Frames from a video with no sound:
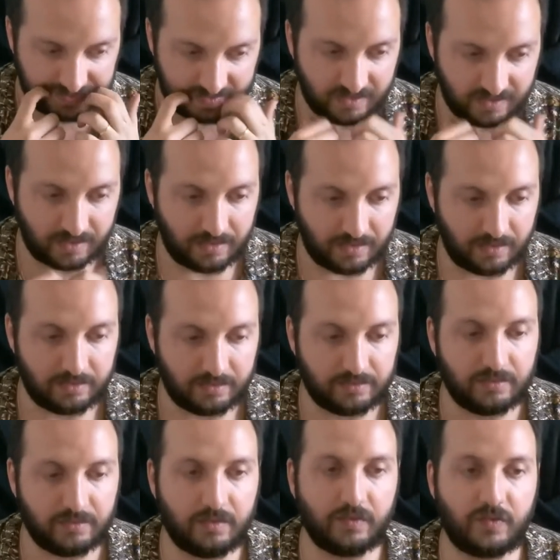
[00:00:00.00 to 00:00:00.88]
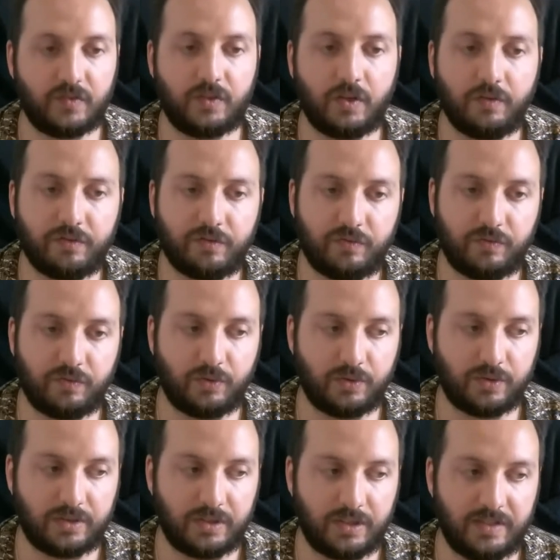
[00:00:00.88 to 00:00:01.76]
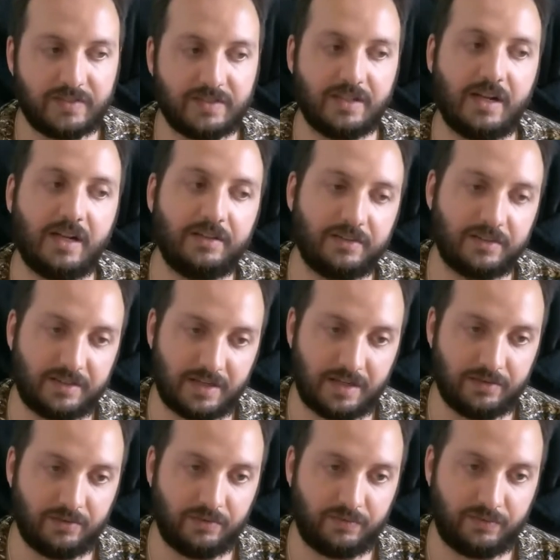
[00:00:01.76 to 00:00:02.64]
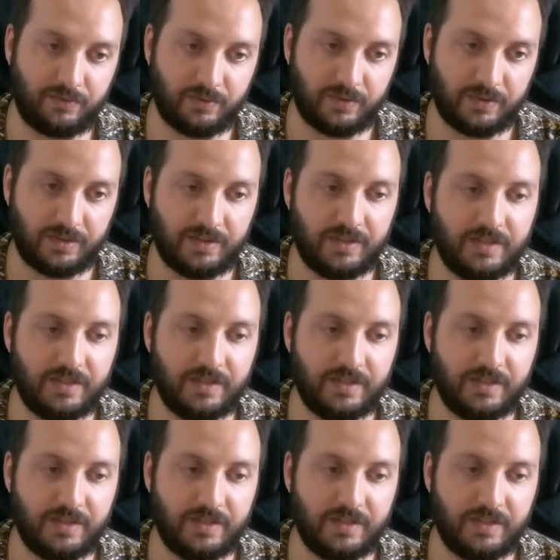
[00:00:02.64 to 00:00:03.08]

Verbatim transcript: Uh, the soft fork is another kind of fork.